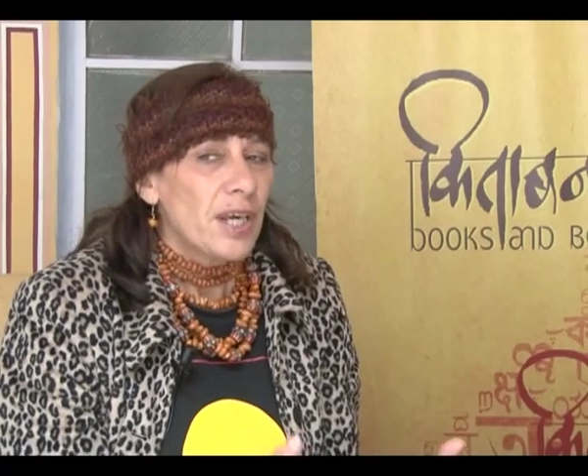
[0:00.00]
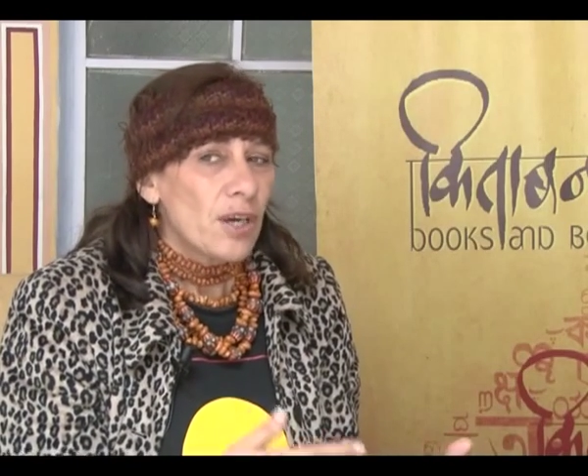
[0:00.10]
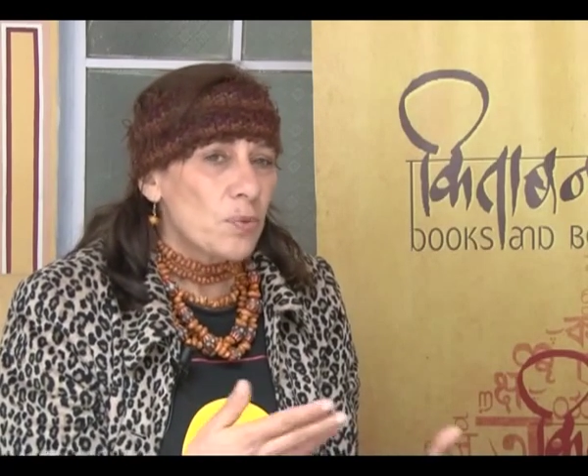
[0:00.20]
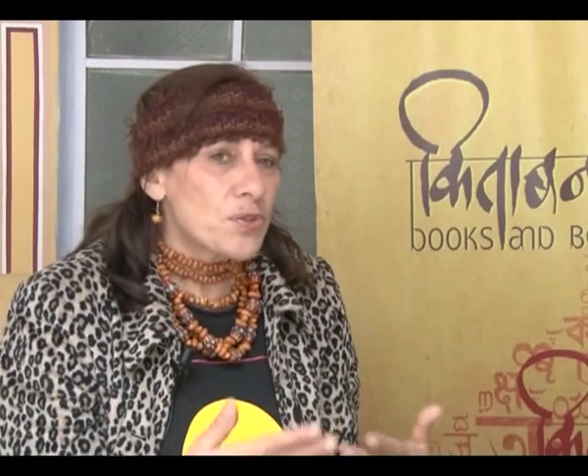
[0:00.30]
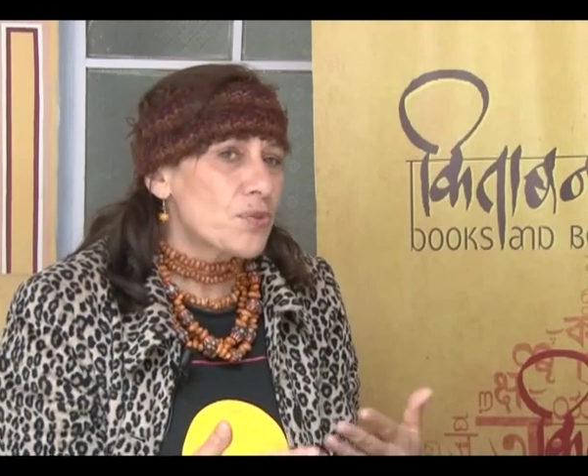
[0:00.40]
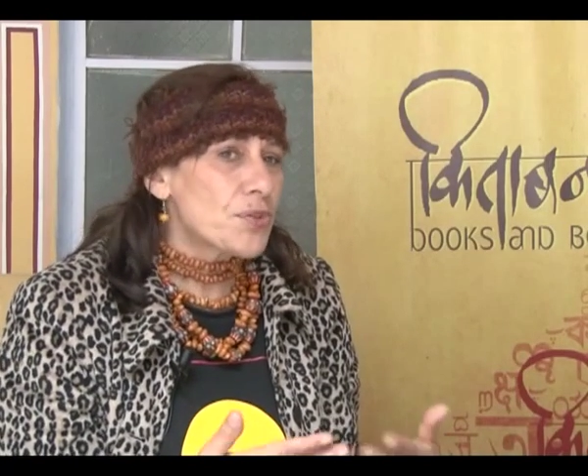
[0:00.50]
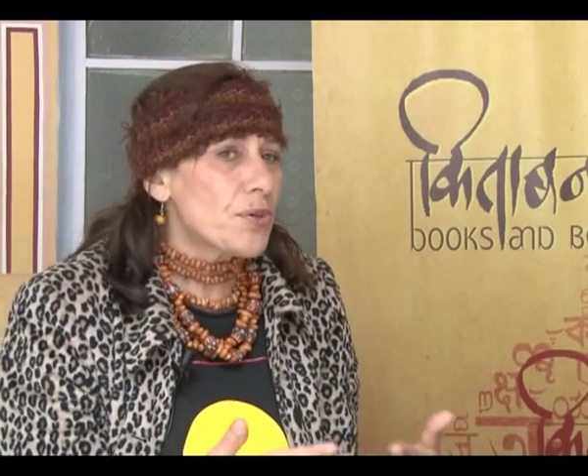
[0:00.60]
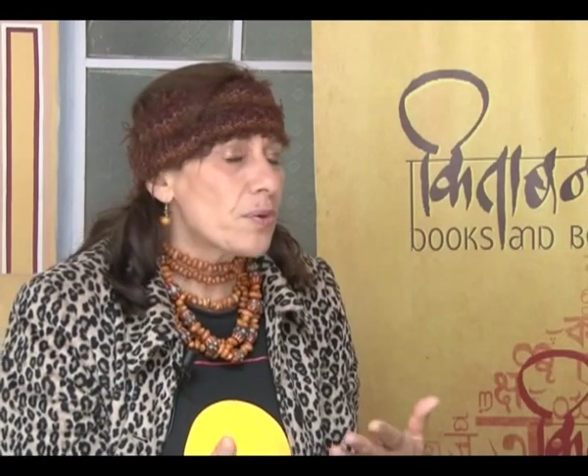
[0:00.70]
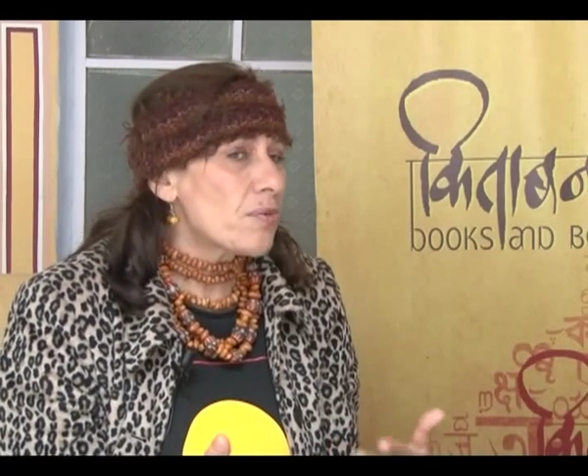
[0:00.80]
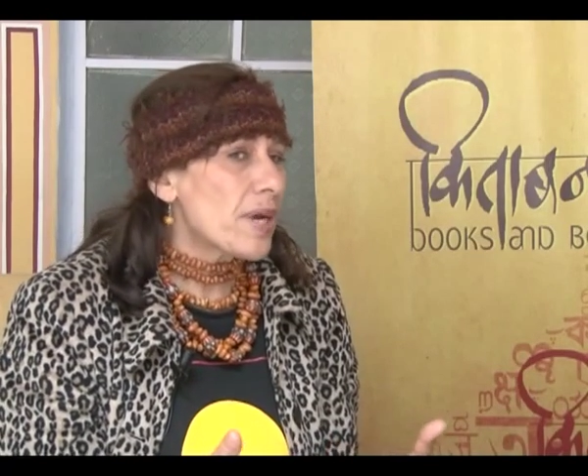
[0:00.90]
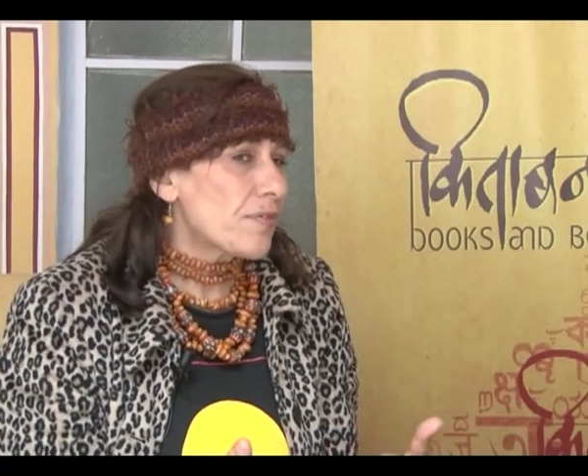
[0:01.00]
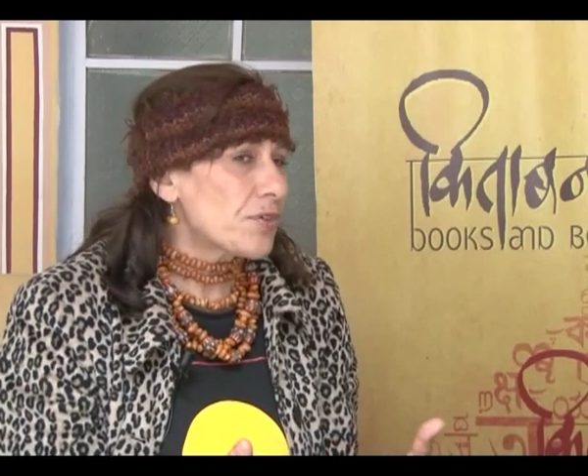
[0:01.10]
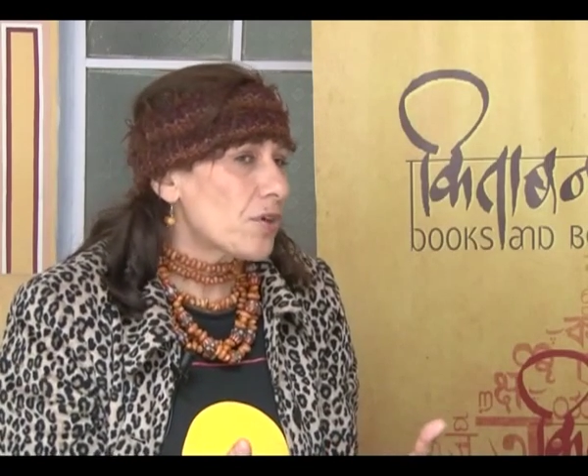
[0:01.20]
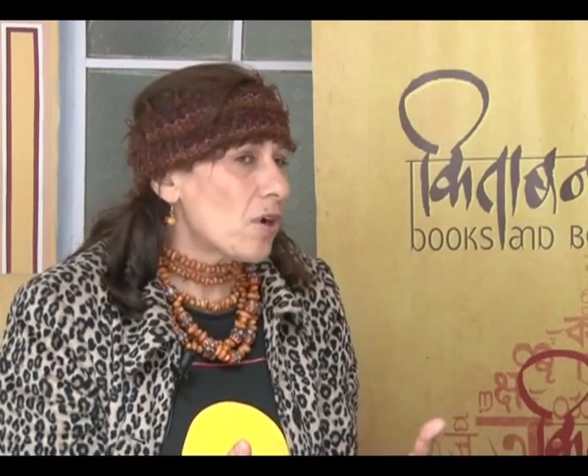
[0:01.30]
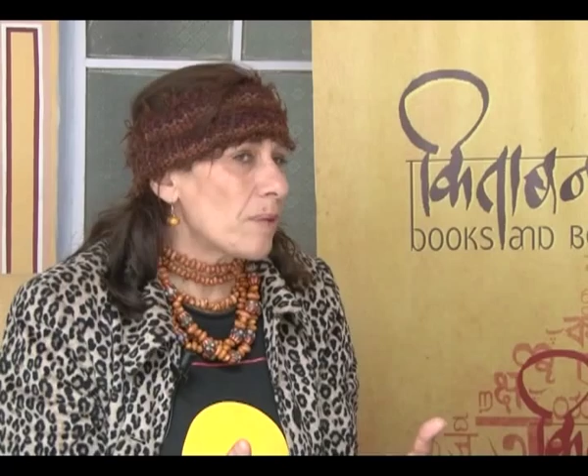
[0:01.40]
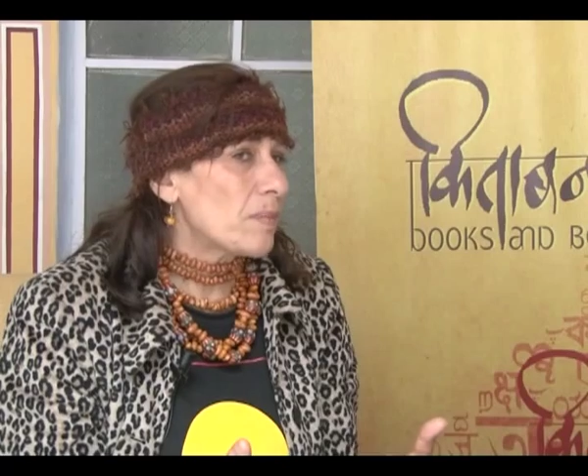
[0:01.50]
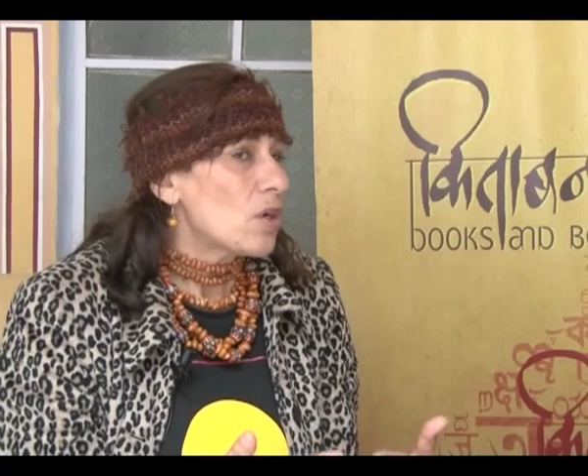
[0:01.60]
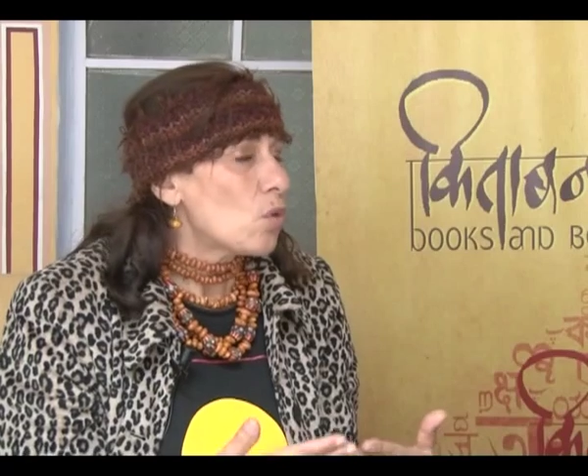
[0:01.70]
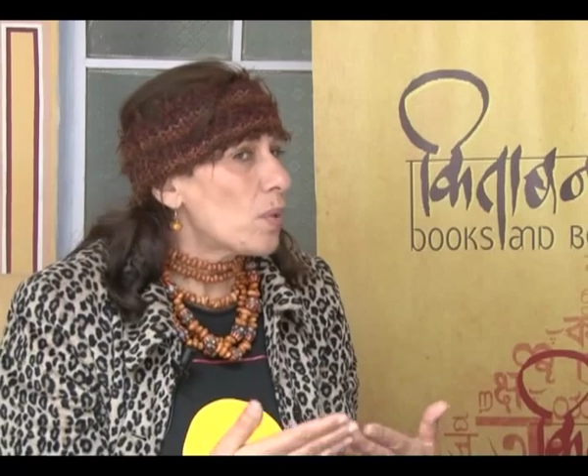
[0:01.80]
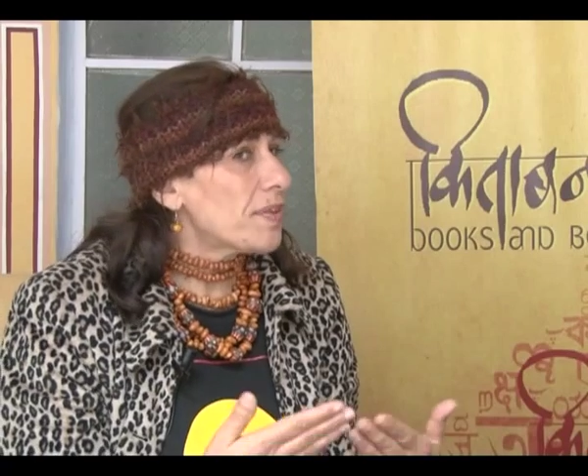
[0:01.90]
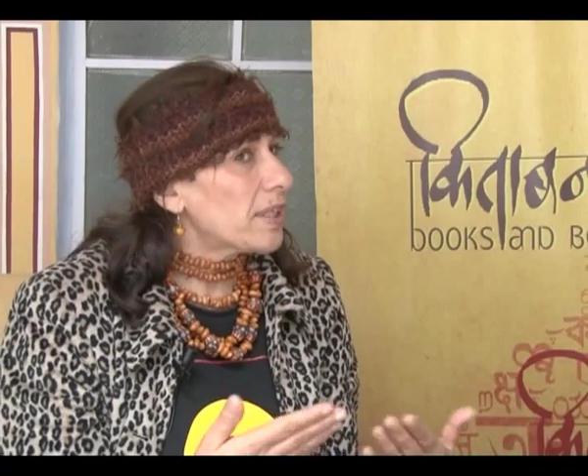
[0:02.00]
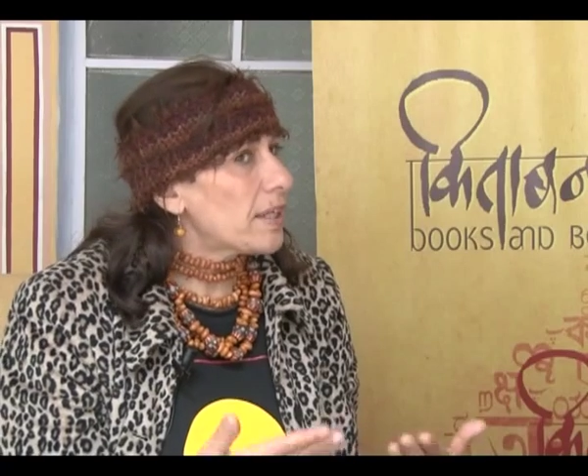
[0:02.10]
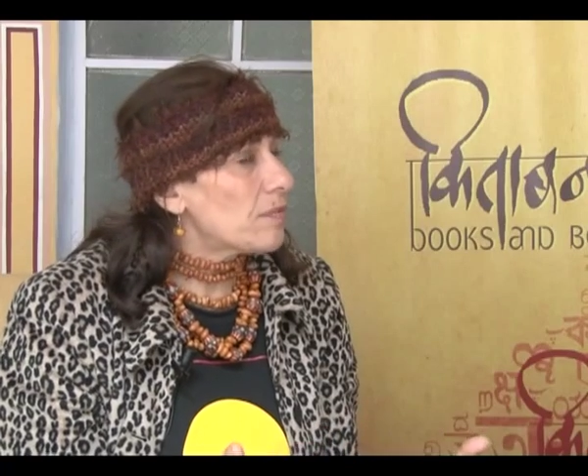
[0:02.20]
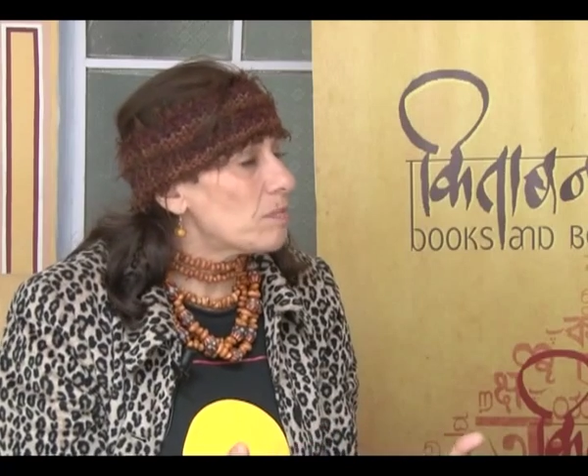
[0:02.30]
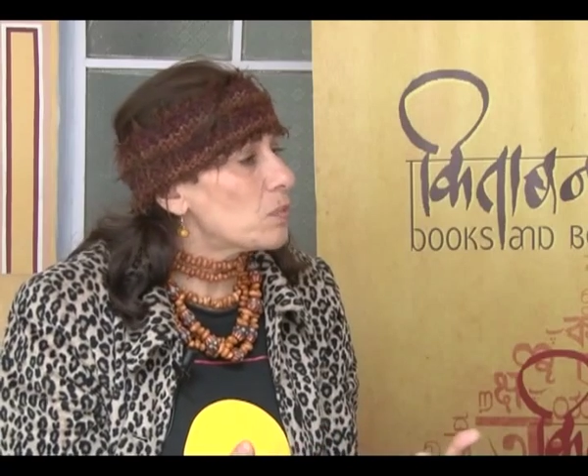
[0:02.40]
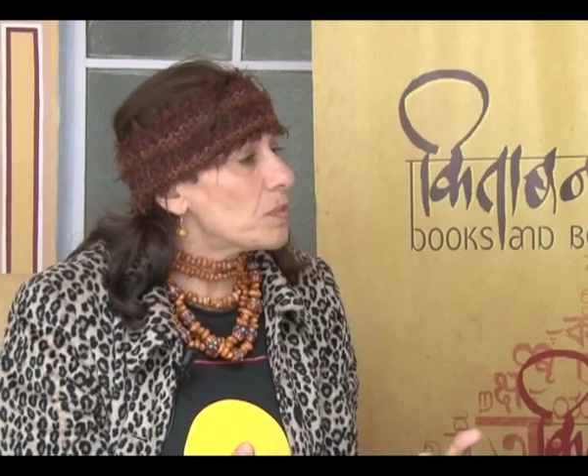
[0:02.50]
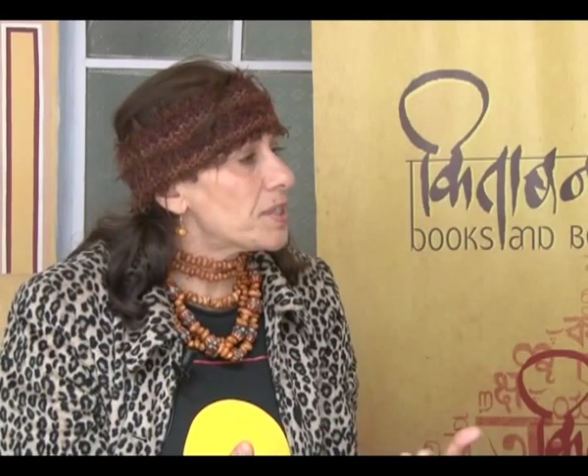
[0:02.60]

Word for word: It was also around the time when the government